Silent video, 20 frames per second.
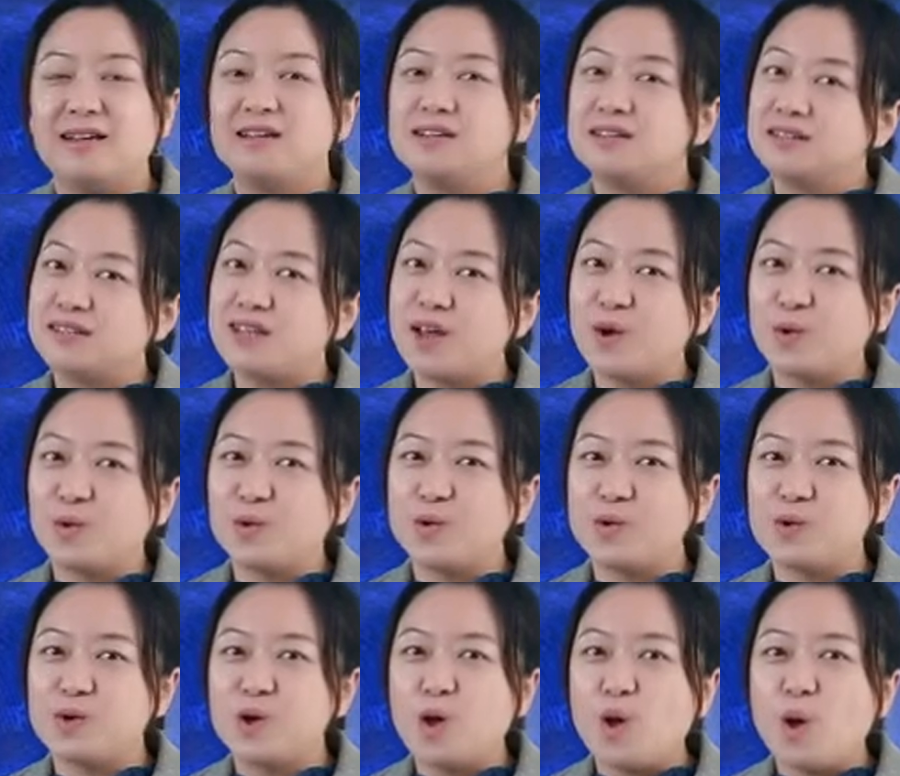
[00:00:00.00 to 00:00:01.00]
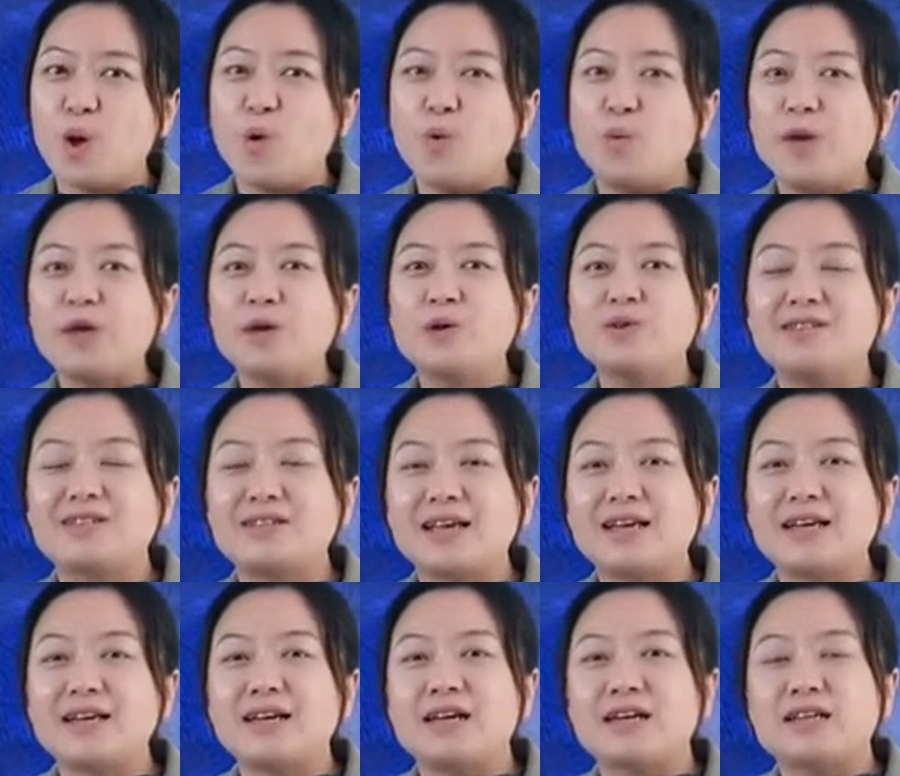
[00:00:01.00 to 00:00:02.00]
So, when you
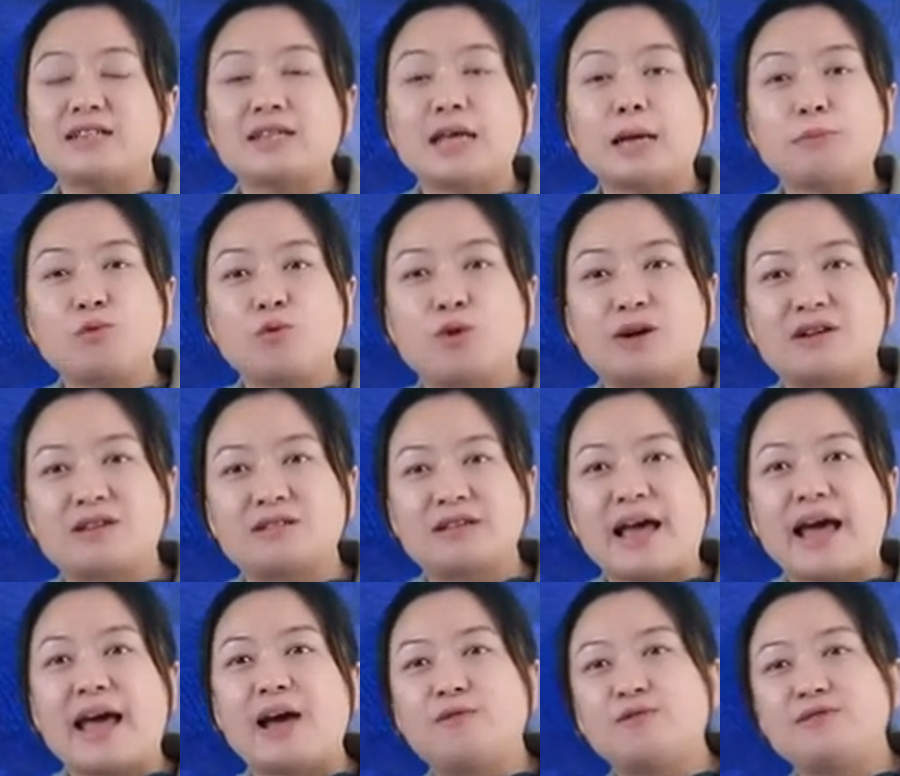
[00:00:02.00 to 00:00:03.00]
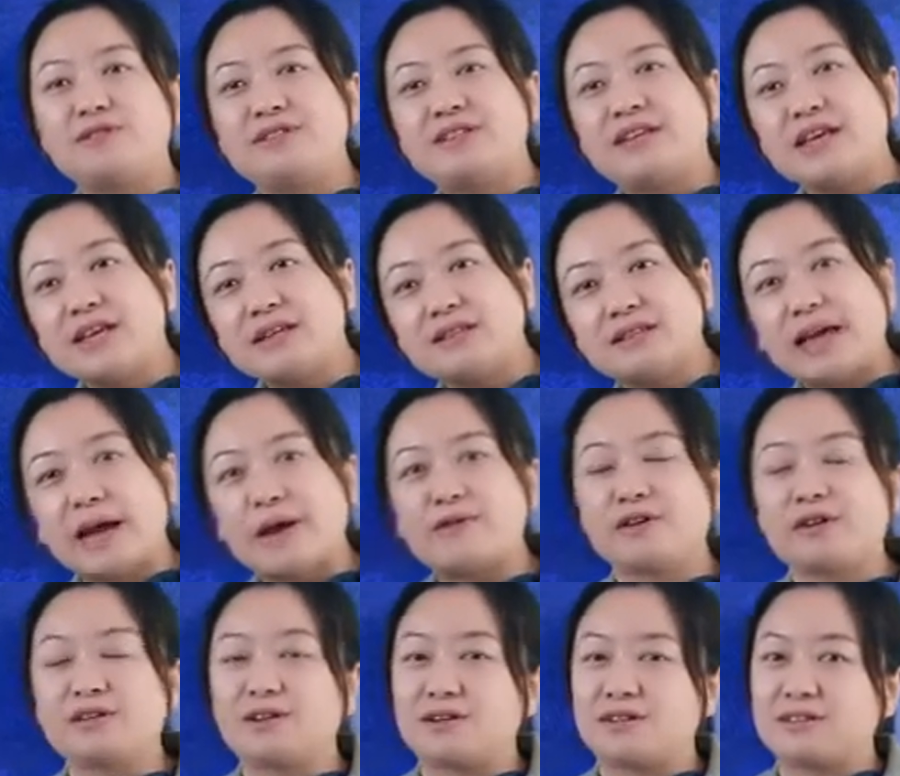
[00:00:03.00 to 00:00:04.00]
see some words have these
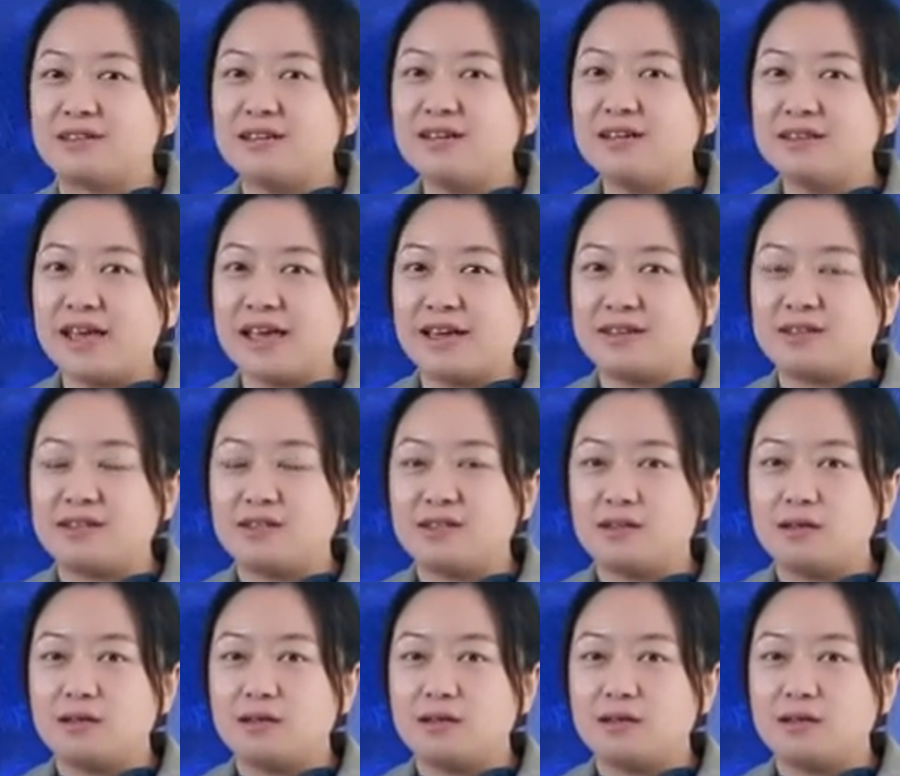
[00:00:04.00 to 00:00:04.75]
characters in it,